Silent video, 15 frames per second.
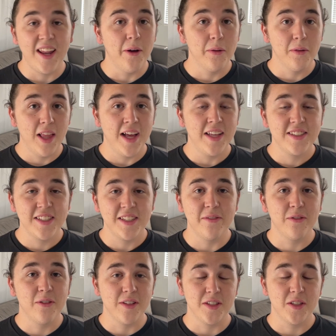lastly,
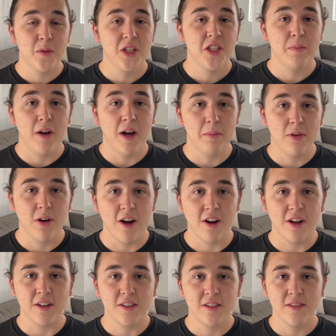for the SwitchBot
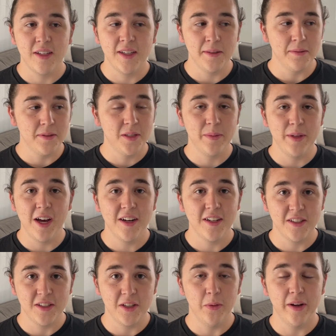products, and to be
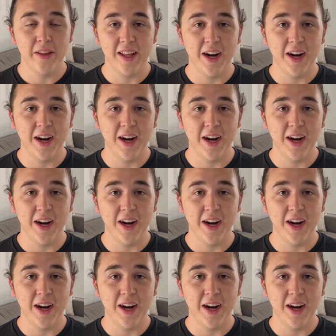honest the one that I